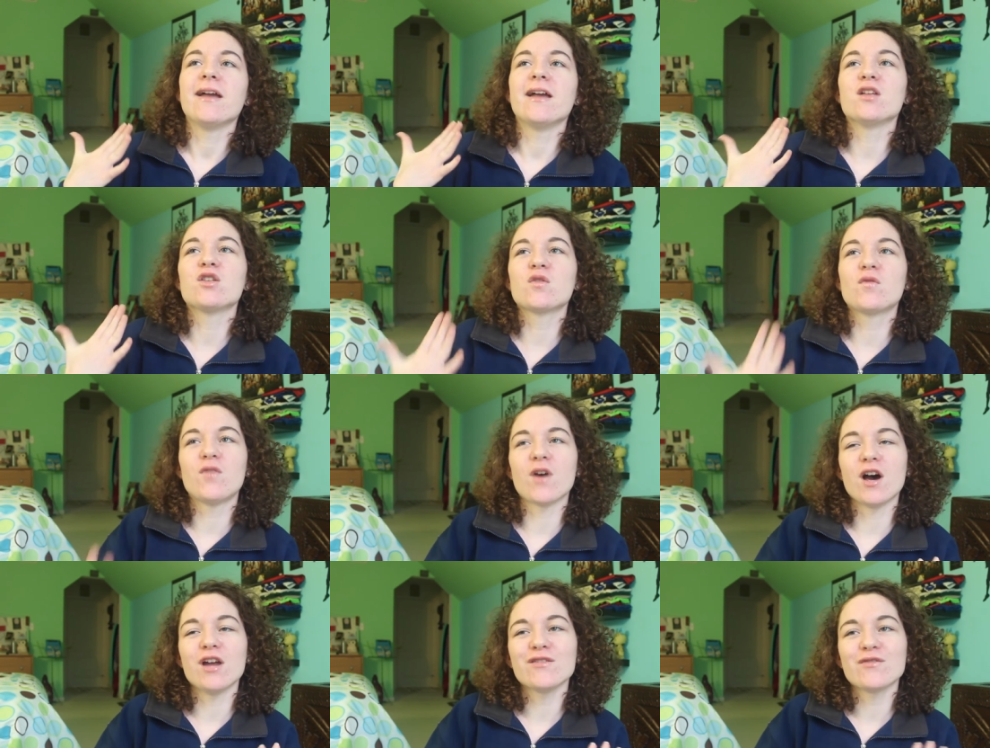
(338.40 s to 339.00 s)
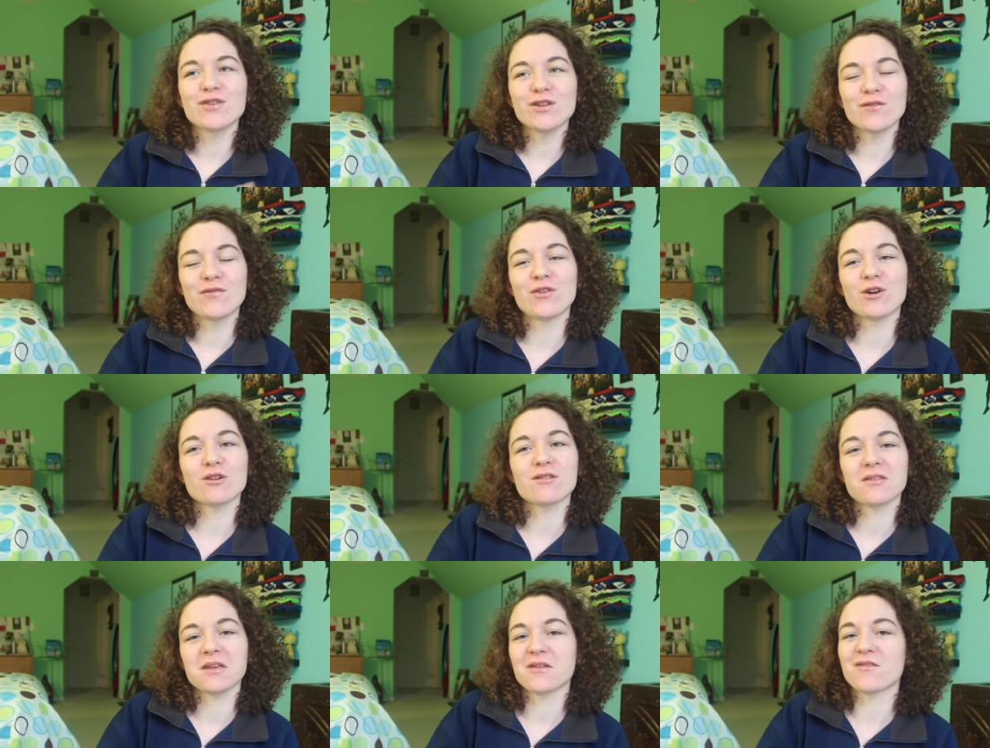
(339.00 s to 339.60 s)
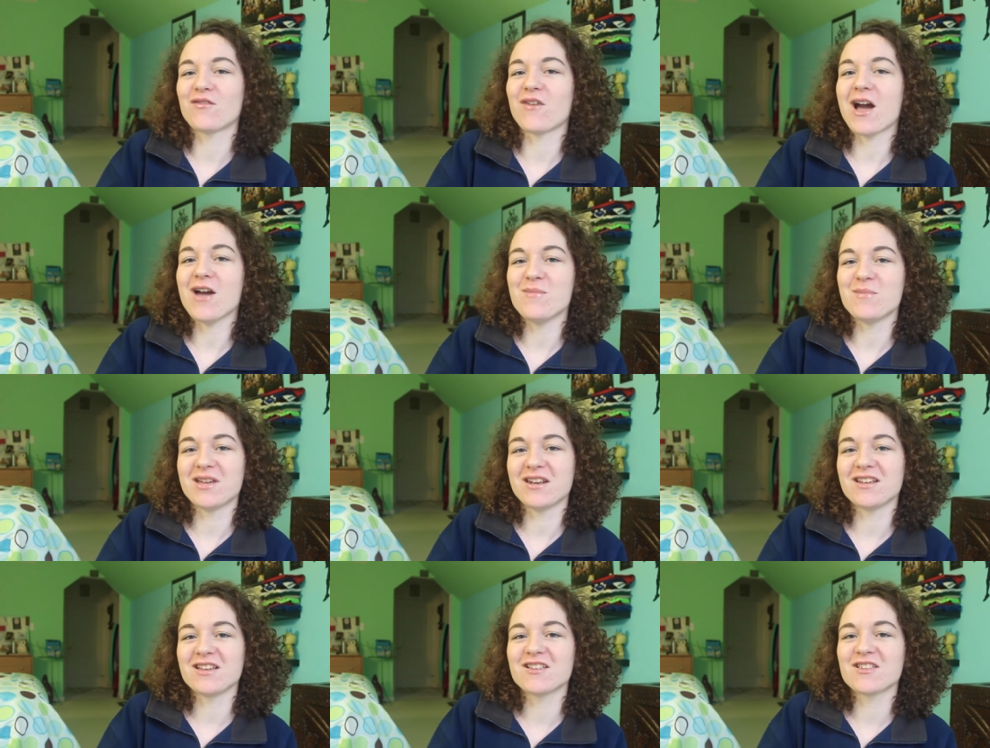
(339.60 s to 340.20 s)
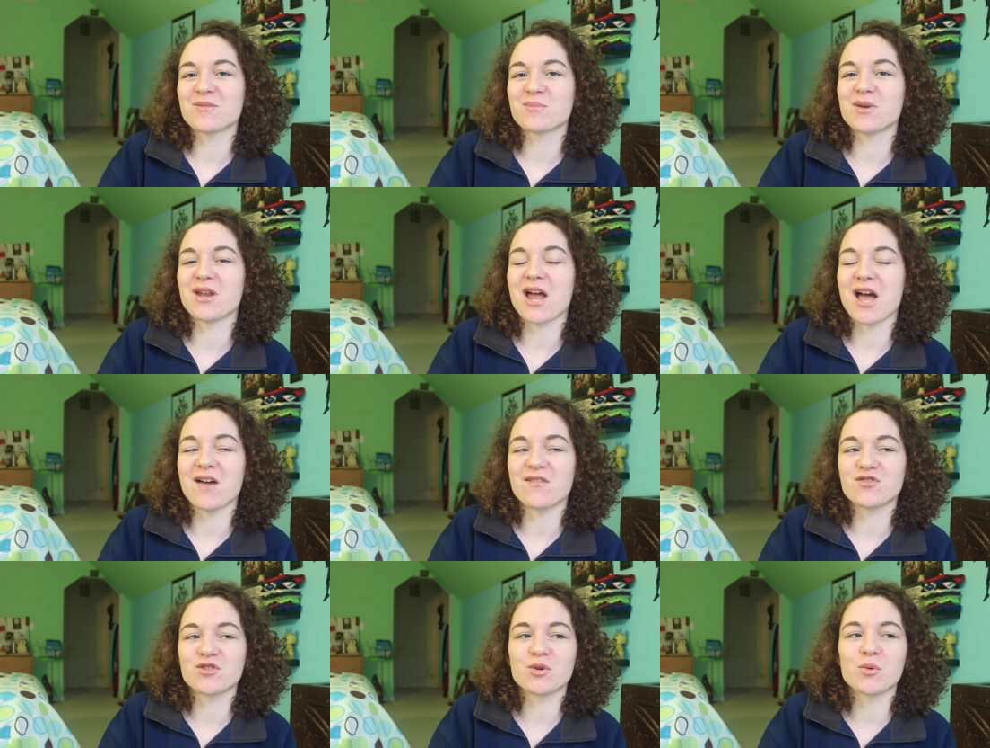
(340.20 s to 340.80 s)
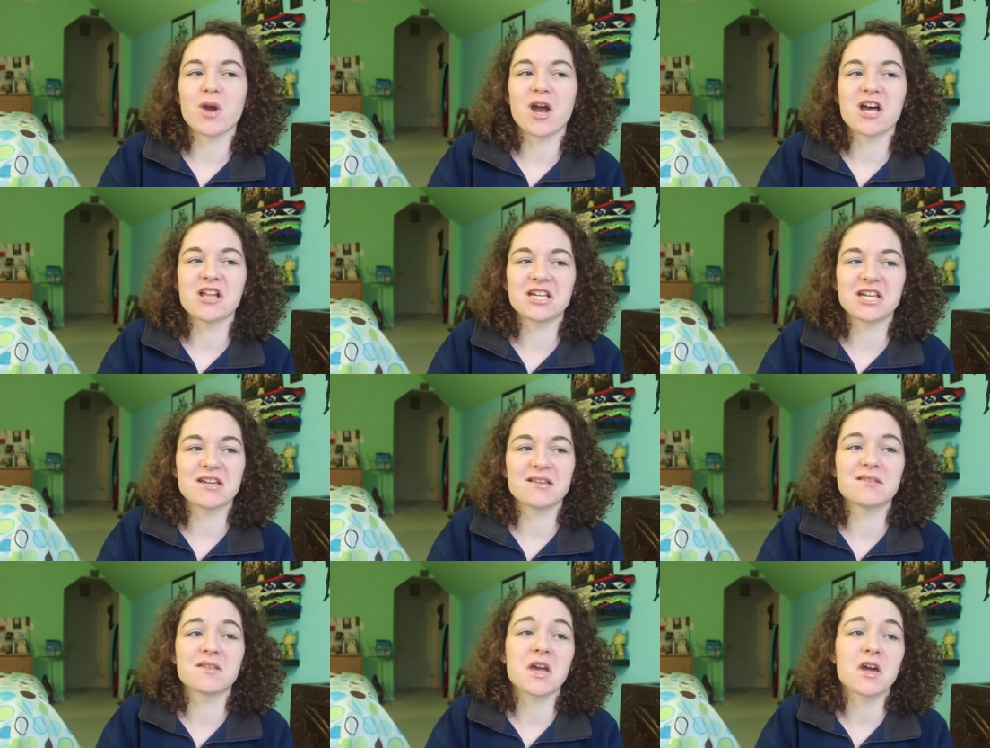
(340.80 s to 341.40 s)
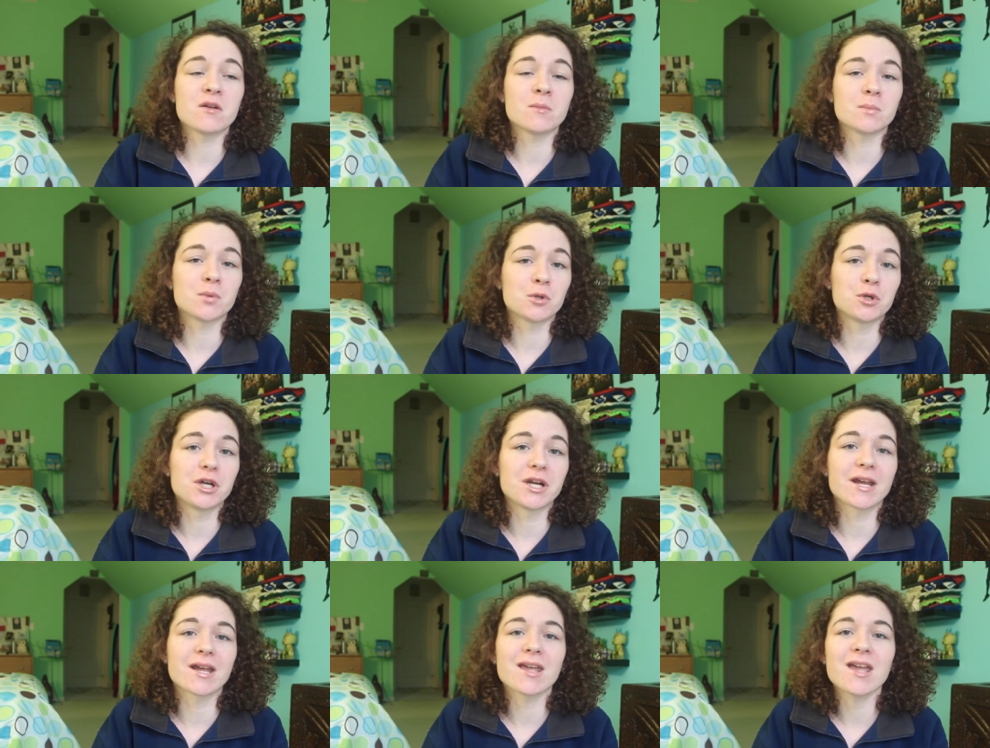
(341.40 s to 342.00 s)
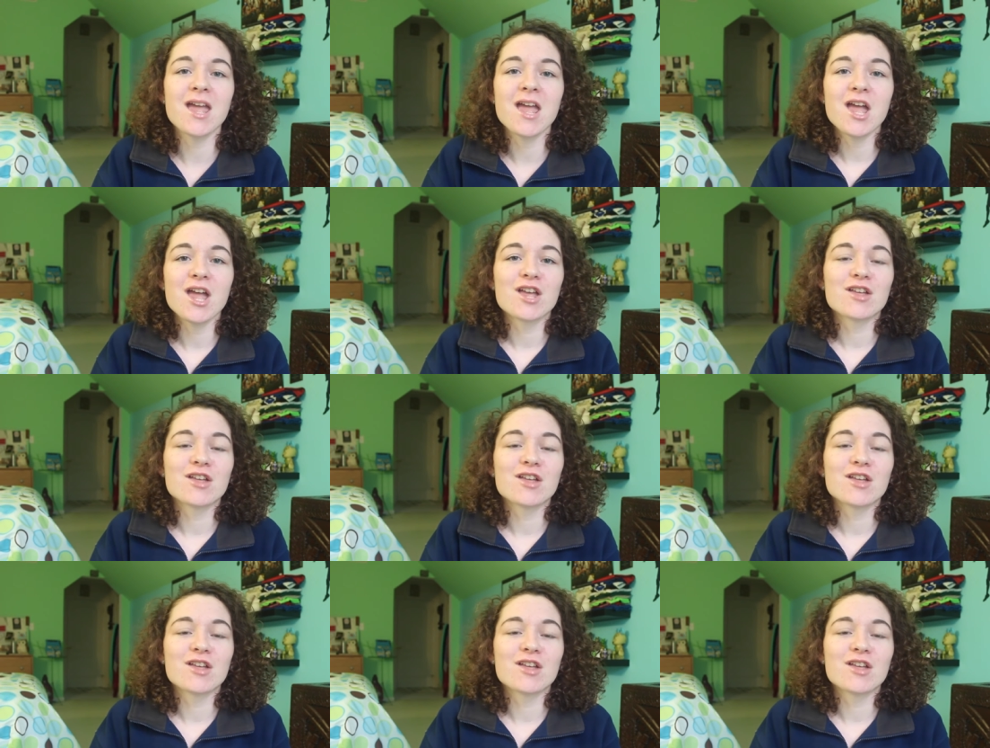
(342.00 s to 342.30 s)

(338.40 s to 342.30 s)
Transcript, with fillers: it's fun for the first like five minutes but after a while it gets kind of boring